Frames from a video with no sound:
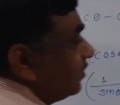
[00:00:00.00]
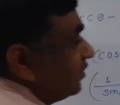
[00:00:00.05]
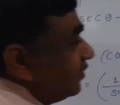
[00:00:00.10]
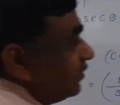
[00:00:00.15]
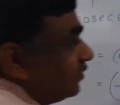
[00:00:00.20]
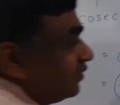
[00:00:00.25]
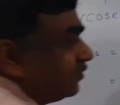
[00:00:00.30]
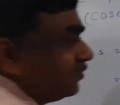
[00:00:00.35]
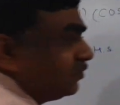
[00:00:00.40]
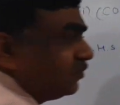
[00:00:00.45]

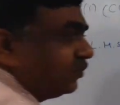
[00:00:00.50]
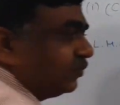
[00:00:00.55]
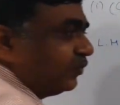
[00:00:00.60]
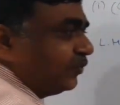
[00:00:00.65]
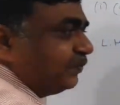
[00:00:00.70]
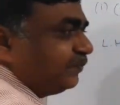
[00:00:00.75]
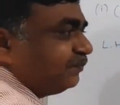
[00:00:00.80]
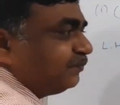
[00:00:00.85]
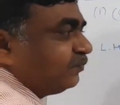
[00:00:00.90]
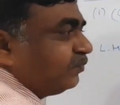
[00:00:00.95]
So
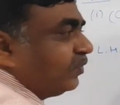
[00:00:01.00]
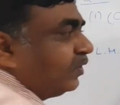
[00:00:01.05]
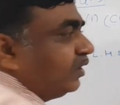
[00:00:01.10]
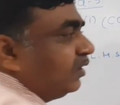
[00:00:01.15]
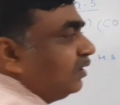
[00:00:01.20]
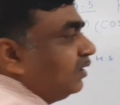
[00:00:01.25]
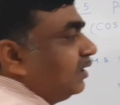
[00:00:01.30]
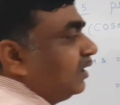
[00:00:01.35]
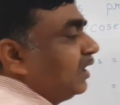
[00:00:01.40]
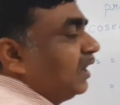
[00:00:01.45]

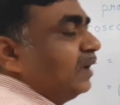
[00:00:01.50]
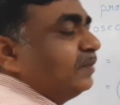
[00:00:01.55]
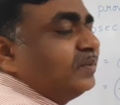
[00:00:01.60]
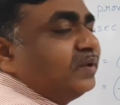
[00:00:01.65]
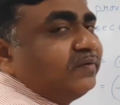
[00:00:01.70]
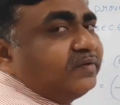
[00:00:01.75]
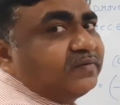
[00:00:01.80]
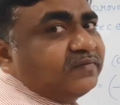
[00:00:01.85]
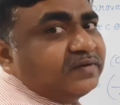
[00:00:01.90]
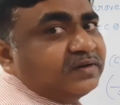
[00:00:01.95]
I am
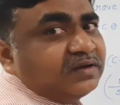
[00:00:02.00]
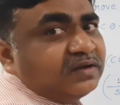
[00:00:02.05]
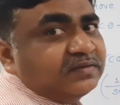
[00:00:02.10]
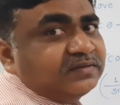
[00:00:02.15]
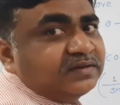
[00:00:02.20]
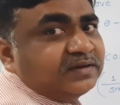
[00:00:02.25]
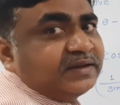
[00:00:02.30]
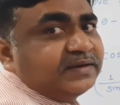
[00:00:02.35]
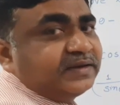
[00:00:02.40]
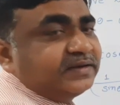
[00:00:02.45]
having one
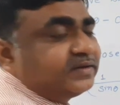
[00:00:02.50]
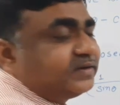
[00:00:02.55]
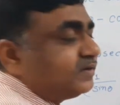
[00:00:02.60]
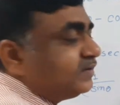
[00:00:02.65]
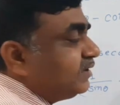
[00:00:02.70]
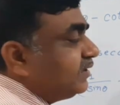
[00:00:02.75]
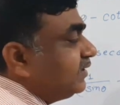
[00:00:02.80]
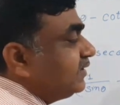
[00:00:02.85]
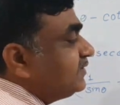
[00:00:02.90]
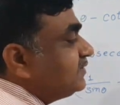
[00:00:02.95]
other identity,
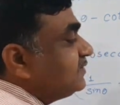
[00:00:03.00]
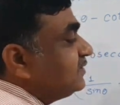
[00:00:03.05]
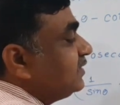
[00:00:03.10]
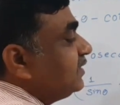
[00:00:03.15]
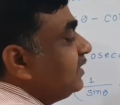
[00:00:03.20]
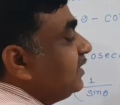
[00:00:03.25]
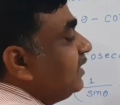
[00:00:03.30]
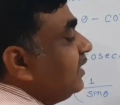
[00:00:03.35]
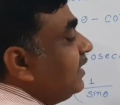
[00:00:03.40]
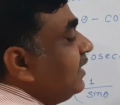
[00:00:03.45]
that is
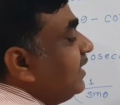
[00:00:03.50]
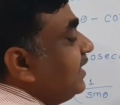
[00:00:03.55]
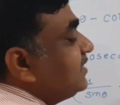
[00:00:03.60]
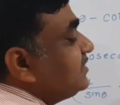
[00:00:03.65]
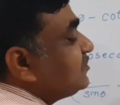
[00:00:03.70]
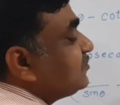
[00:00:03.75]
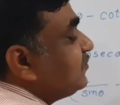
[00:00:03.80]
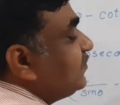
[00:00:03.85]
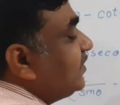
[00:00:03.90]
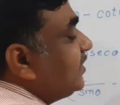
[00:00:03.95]
a
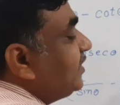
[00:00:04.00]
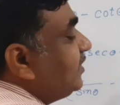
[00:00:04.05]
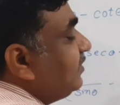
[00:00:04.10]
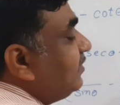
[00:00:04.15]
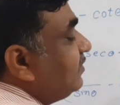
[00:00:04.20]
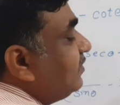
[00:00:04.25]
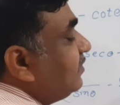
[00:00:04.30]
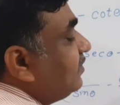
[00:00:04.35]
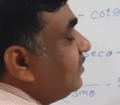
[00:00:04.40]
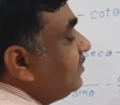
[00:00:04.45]
square
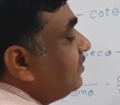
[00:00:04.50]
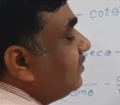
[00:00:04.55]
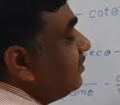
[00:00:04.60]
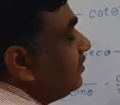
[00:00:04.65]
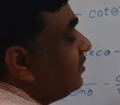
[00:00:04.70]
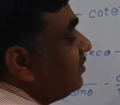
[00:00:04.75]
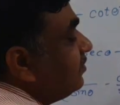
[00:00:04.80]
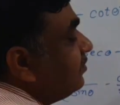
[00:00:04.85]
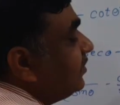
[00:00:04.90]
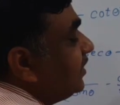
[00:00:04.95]

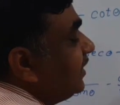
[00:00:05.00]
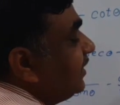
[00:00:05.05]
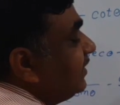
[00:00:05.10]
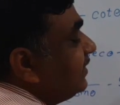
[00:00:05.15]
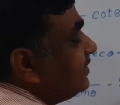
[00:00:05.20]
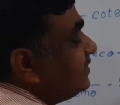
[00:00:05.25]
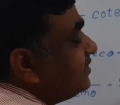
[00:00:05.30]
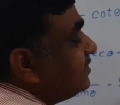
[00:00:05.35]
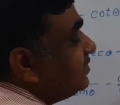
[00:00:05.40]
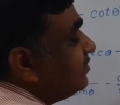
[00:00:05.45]

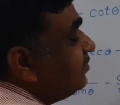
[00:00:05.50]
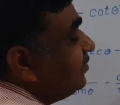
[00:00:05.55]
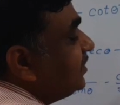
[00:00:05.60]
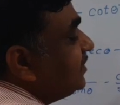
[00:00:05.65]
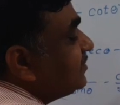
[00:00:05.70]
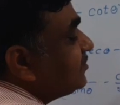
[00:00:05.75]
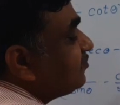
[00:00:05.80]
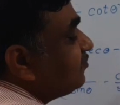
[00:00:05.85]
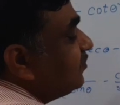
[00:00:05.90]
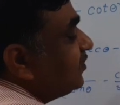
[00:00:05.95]
minus b
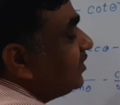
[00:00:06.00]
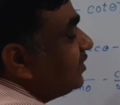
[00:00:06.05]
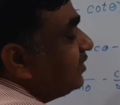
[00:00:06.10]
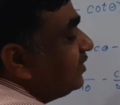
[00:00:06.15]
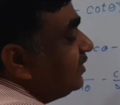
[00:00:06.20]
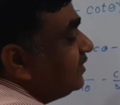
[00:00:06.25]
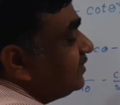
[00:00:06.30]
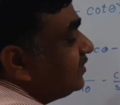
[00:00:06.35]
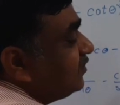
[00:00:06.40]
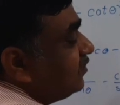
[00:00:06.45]
square
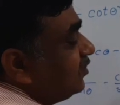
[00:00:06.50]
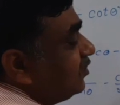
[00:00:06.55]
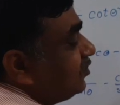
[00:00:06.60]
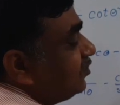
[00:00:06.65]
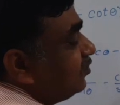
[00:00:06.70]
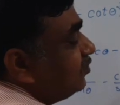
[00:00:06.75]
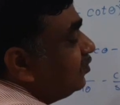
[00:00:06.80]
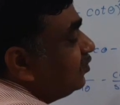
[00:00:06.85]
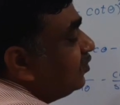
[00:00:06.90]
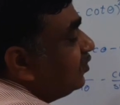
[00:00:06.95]
is equal
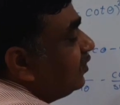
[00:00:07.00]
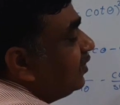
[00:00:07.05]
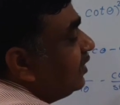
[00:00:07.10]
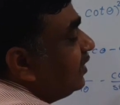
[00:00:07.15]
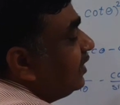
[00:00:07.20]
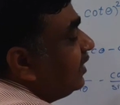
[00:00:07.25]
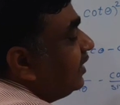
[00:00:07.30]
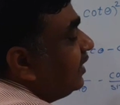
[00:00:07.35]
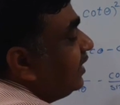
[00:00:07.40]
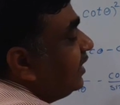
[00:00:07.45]
to
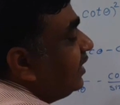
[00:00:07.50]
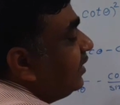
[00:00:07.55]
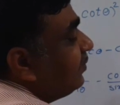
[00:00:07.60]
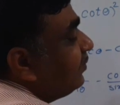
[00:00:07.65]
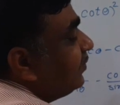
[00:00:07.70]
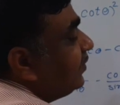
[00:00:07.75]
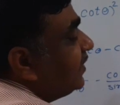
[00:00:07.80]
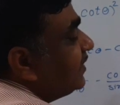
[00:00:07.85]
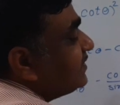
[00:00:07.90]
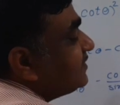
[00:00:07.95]
a
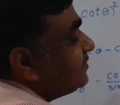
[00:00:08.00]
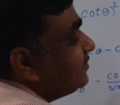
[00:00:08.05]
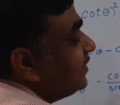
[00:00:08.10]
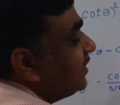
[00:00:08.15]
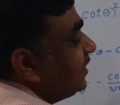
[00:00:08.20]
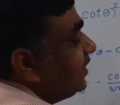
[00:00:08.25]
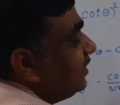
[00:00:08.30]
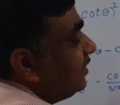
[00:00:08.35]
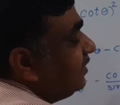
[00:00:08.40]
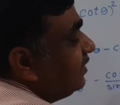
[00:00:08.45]
plus
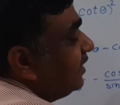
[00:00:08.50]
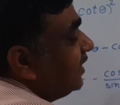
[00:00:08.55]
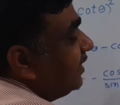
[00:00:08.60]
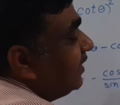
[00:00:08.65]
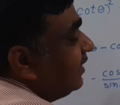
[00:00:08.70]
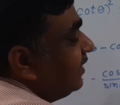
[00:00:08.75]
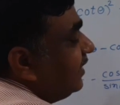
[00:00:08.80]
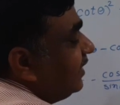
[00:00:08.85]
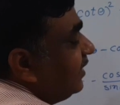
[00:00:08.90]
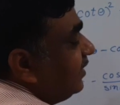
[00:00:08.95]
b and
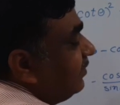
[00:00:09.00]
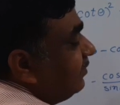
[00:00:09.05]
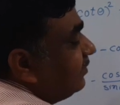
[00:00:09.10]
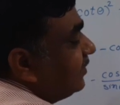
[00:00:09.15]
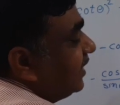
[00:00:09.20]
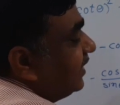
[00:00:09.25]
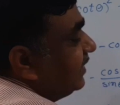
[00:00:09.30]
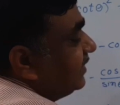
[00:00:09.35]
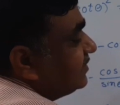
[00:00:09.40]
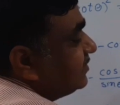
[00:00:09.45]
a
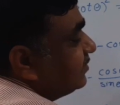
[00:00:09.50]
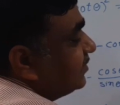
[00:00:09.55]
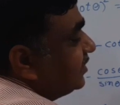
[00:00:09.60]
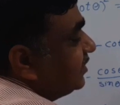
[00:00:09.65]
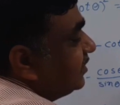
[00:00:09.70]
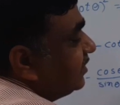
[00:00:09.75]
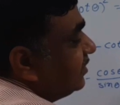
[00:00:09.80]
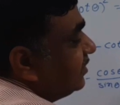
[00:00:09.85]
minus b.